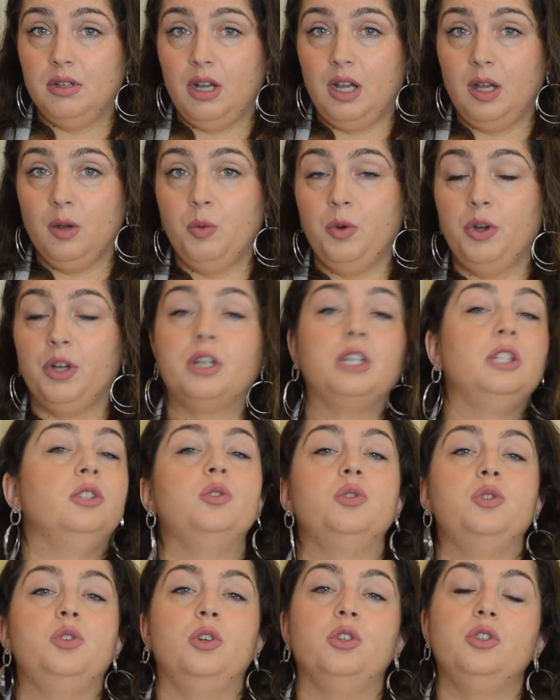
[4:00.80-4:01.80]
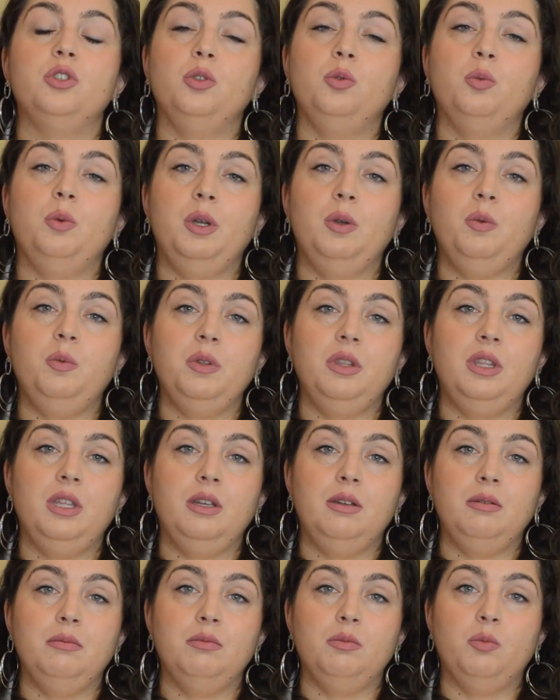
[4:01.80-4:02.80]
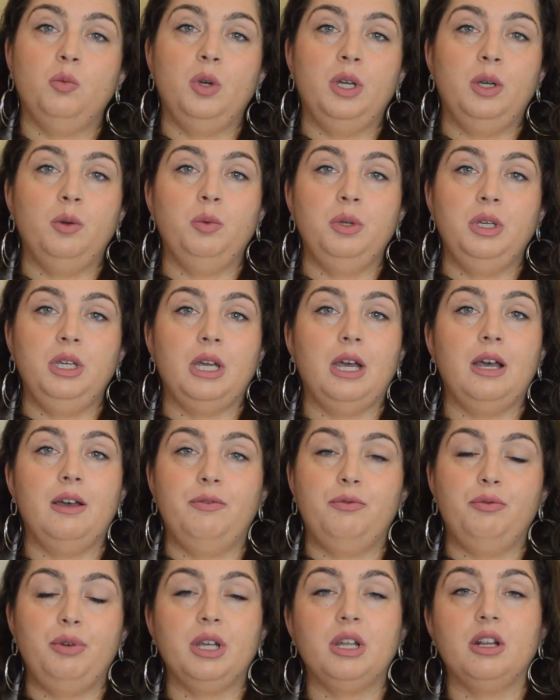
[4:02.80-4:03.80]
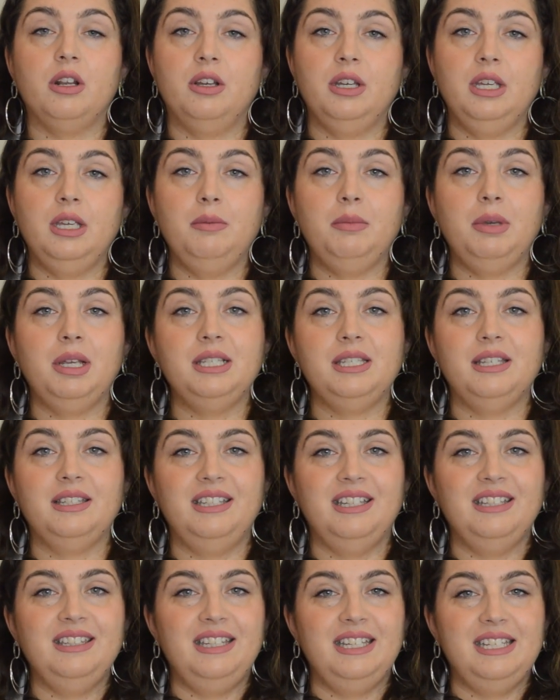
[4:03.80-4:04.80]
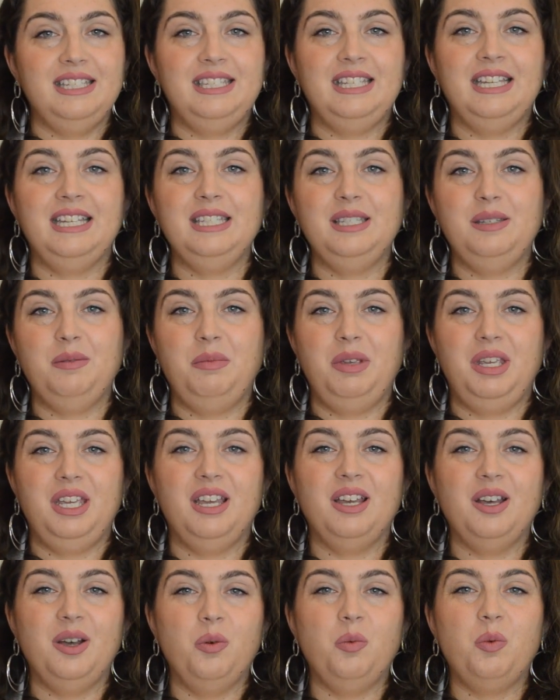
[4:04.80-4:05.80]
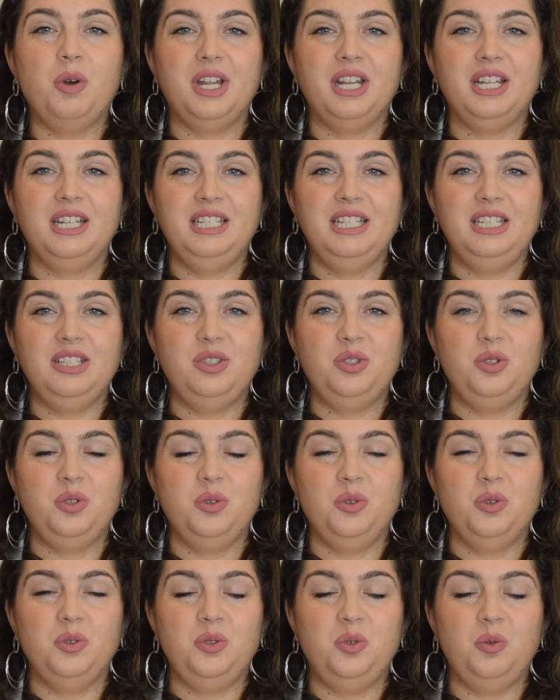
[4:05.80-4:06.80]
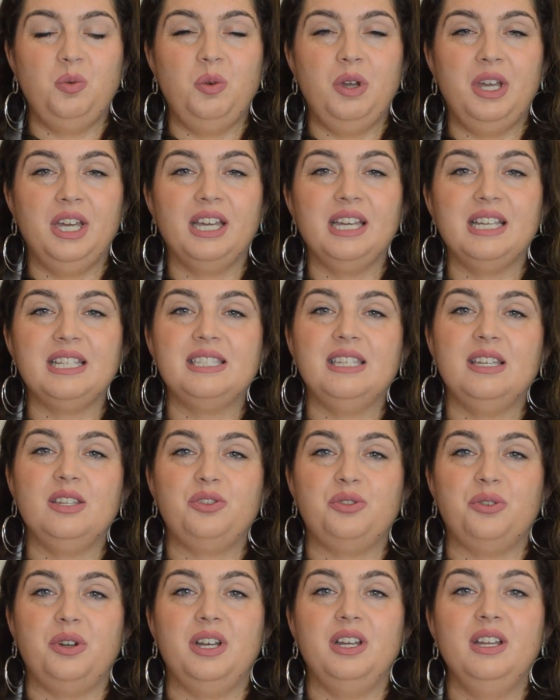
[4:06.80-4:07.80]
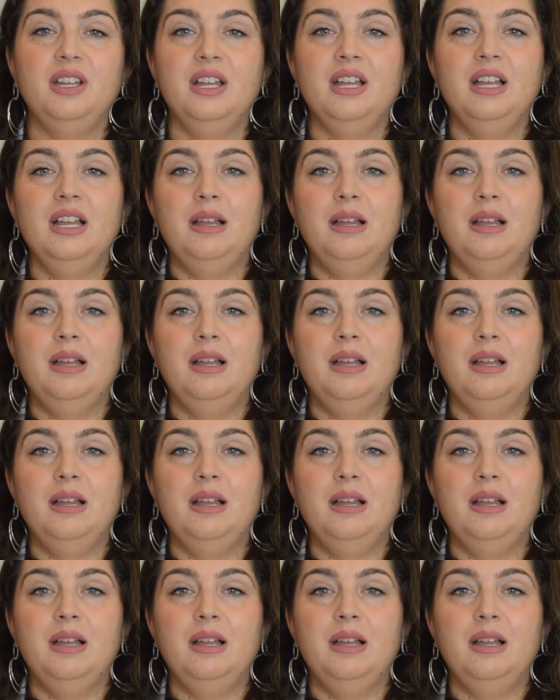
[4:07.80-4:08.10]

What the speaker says: I work in a certain way with them where we have regular emails and then they send me what I need to wear, etc.